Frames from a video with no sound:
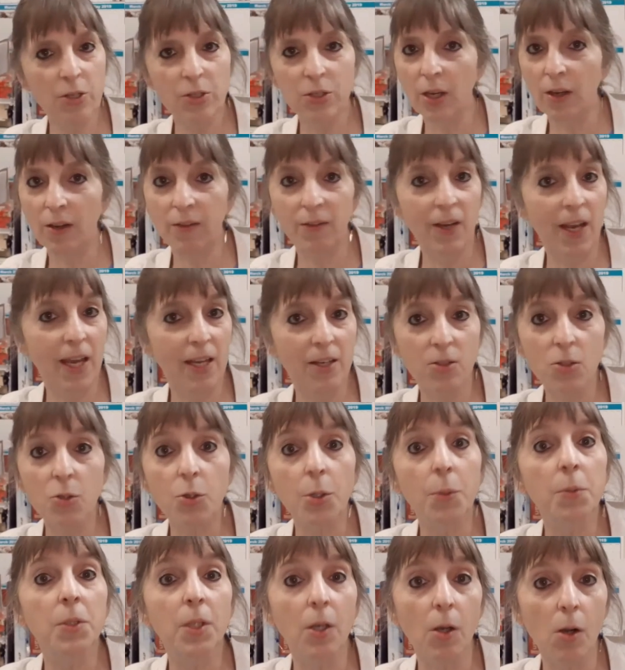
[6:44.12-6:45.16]
I haven't had a
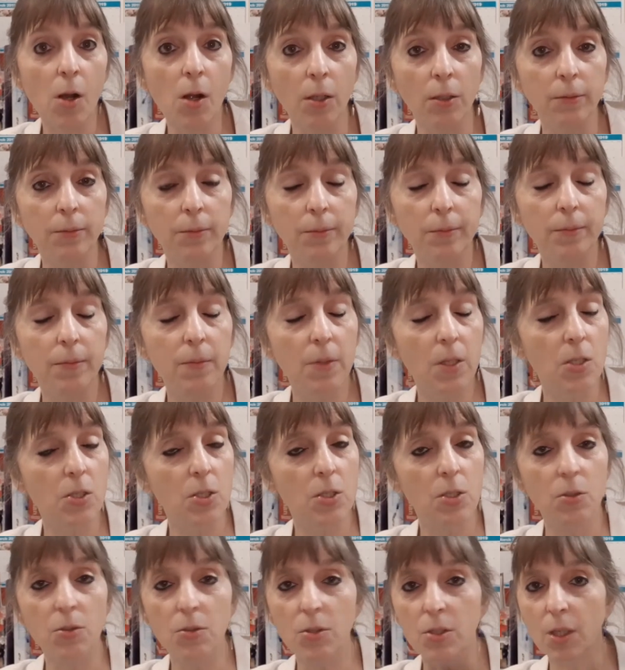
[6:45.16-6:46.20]
script at all. The
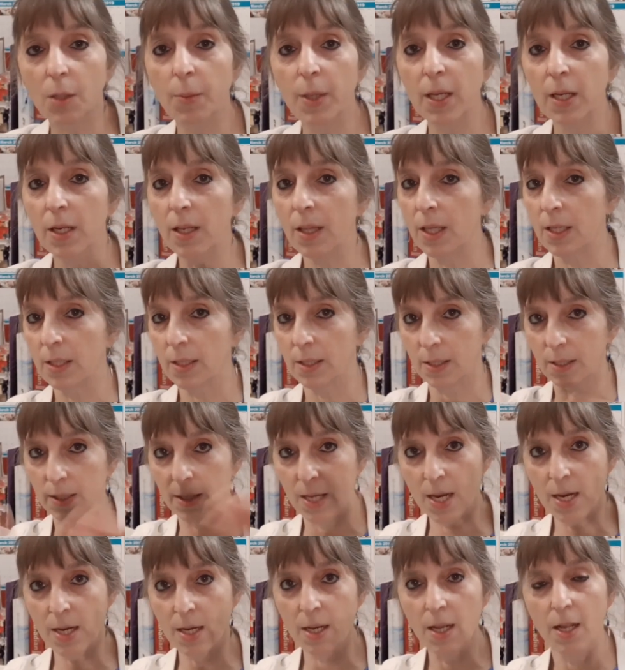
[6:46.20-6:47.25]
students come in, they
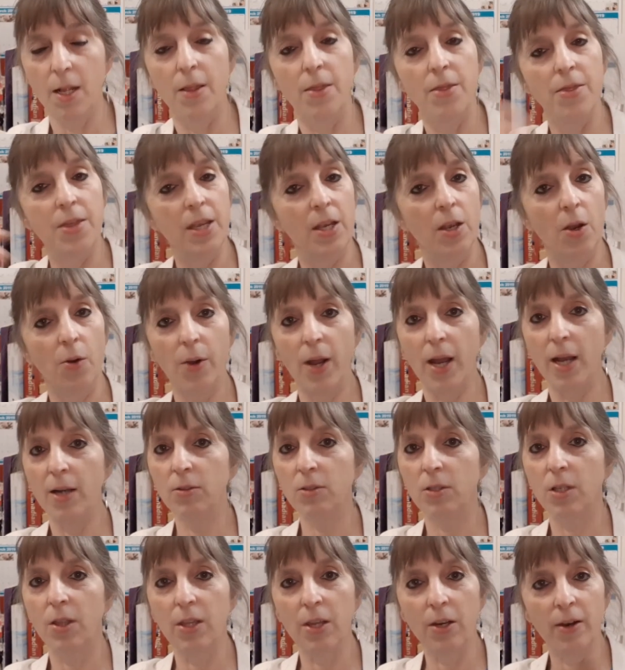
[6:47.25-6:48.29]
sing, they go
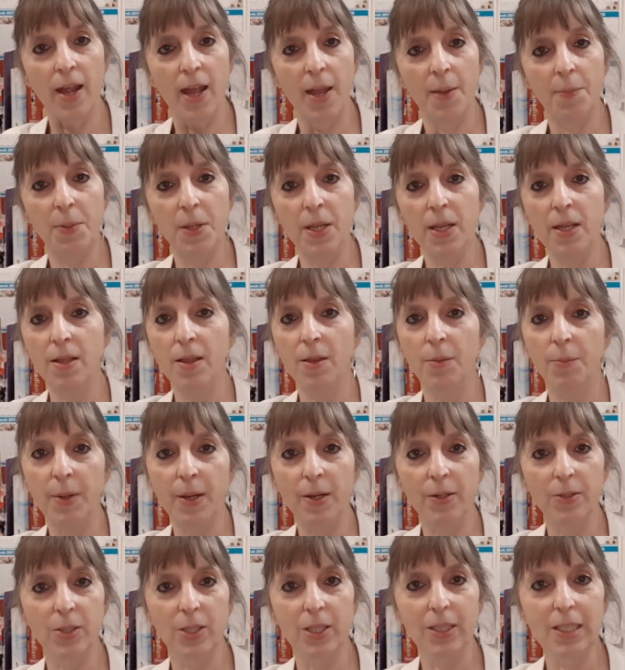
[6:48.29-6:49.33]
out, they're happy, the
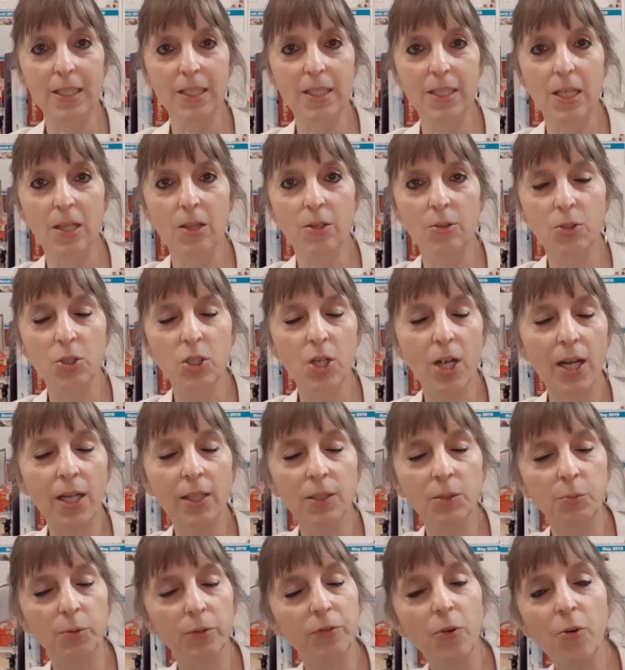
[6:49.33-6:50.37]
parents get to see their
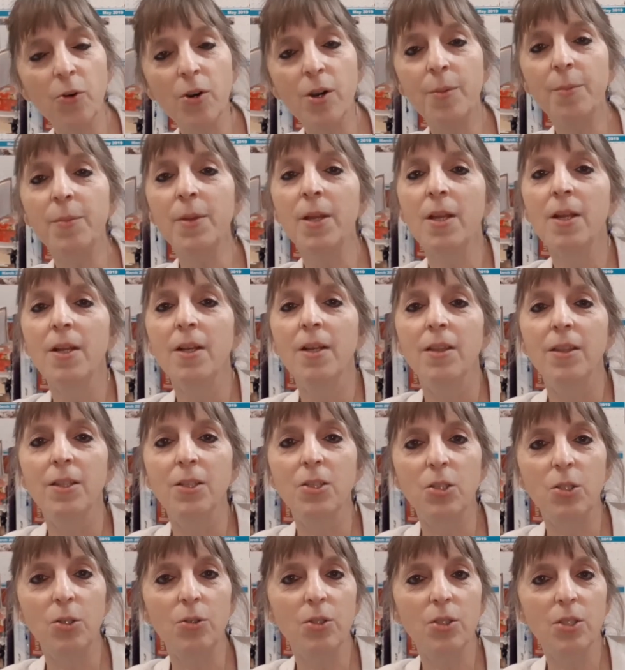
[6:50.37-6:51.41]
child perform, the
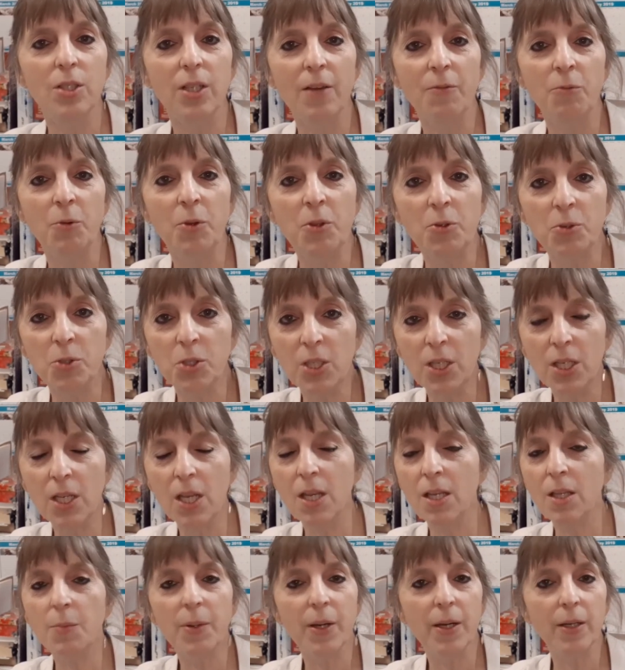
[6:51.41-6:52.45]
students love what they're
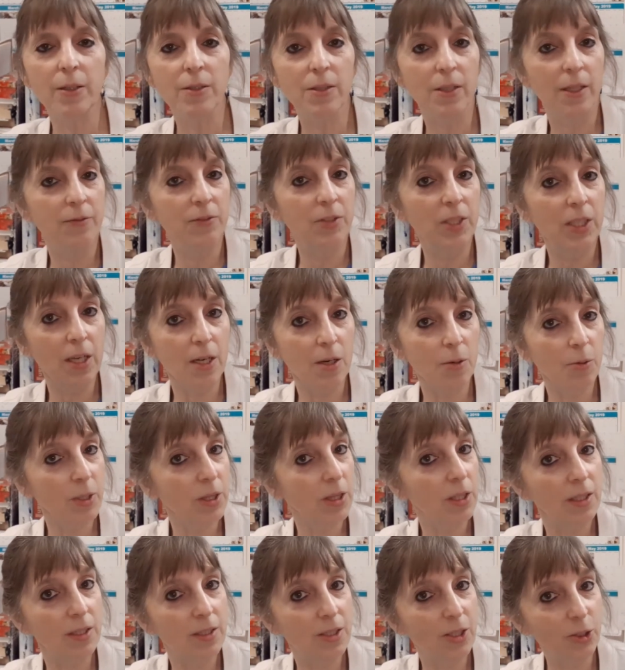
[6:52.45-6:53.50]
singing, the parents love to hear what
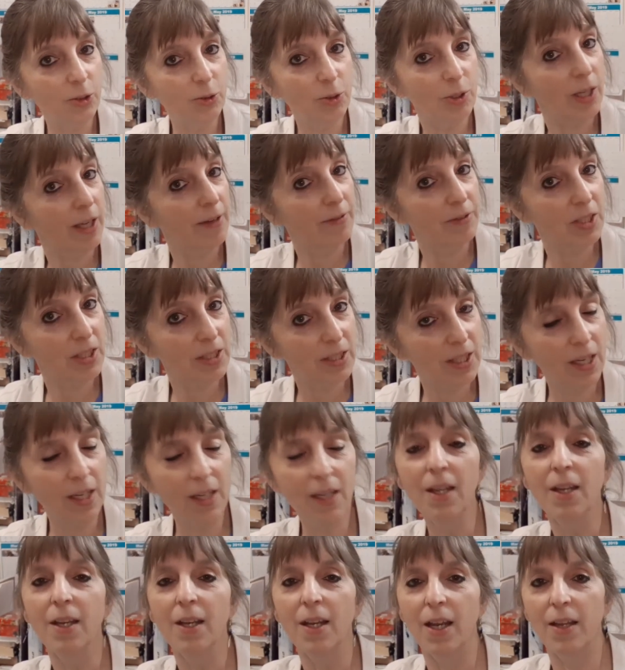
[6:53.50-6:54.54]
the children love to sing,
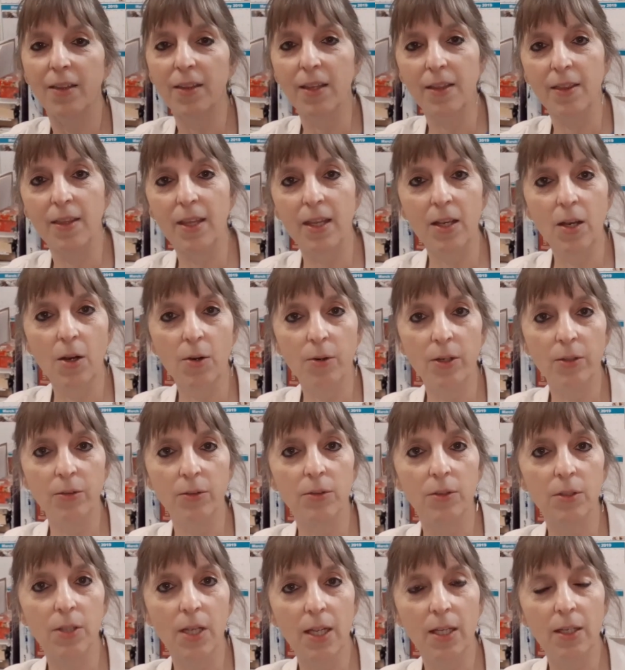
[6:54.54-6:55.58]
and then they go out
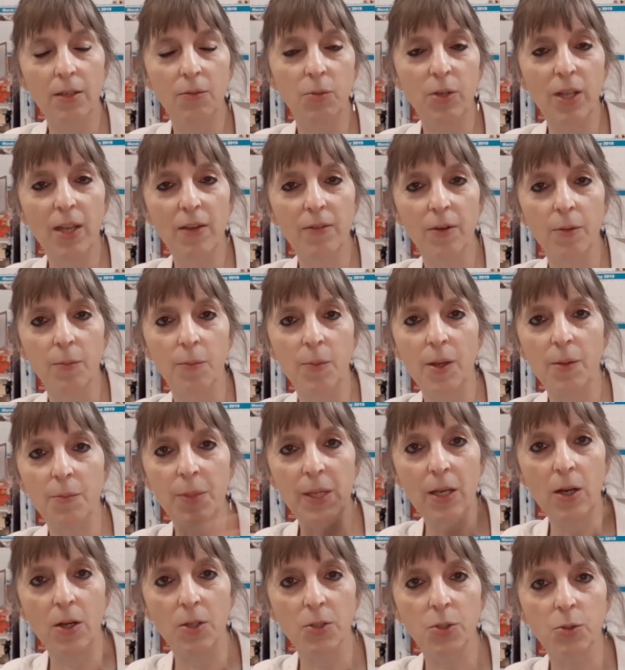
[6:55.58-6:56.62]
and we have a
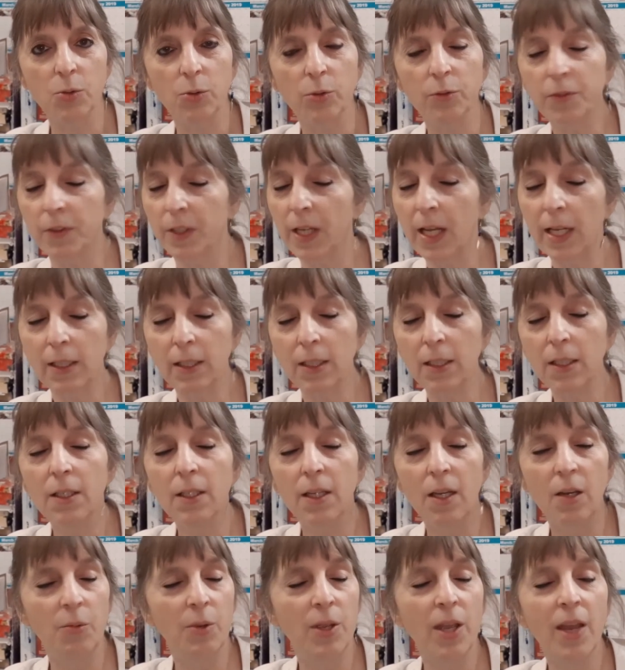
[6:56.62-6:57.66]
big all-school finale,
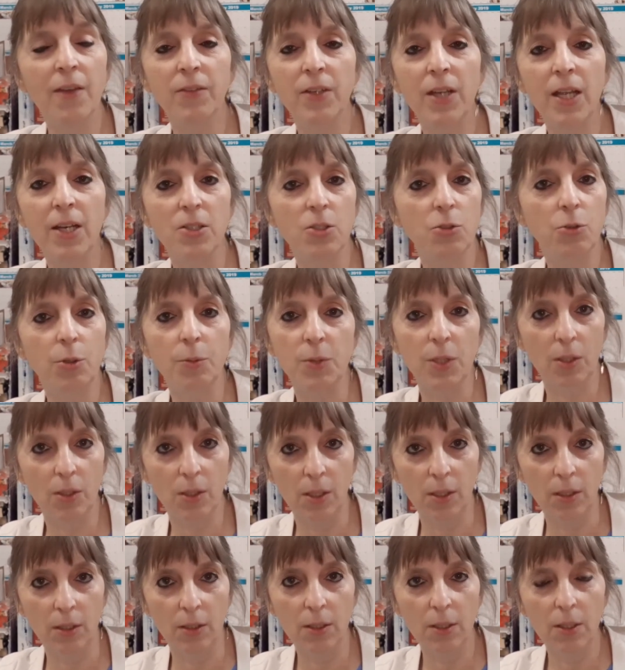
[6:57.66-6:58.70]
and we haven't had a script at
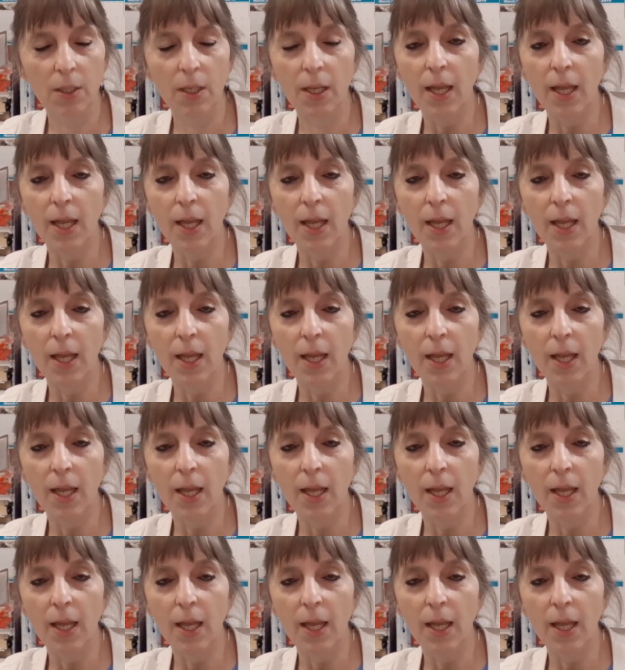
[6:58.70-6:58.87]
all.